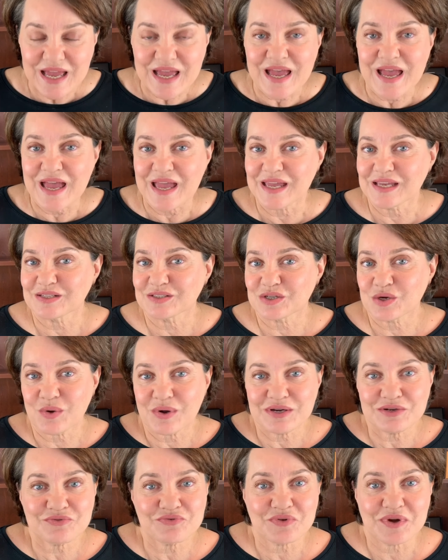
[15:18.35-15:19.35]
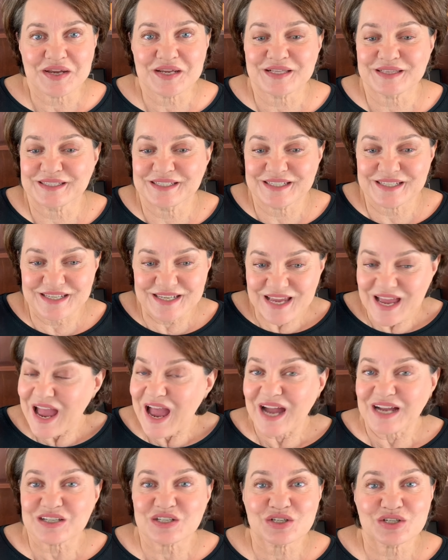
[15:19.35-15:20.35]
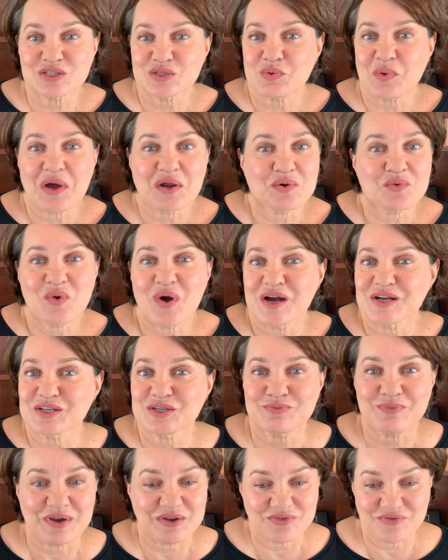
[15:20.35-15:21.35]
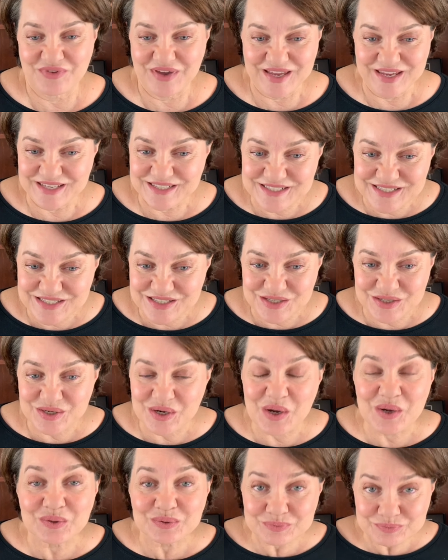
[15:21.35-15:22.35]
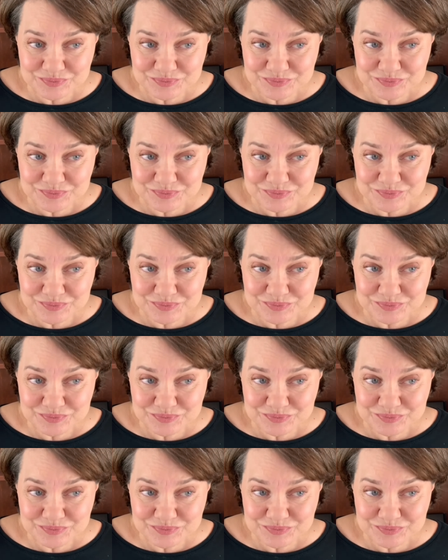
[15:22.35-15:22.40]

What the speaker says: and quite frankly, I just want to wash my face, you know.